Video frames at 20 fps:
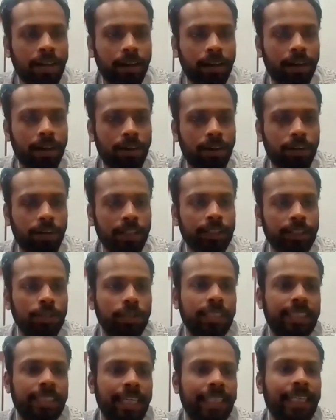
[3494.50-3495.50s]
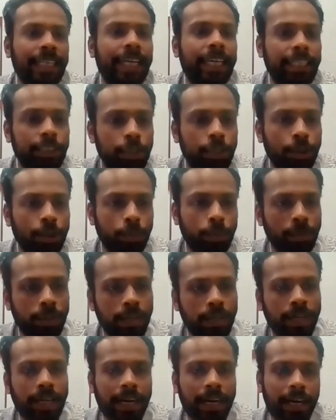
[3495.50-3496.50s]
once you decide the age group,
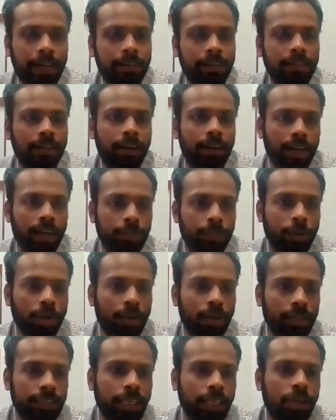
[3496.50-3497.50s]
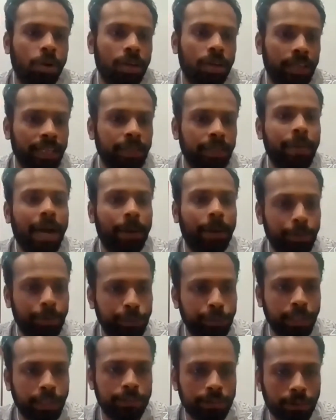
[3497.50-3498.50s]
and our products are already mapped
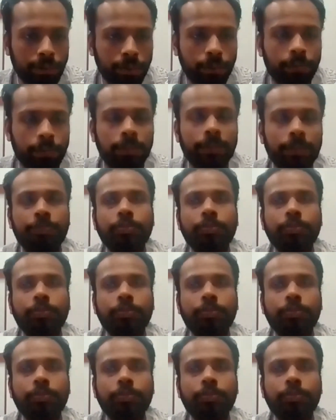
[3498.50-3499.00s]
to the age group.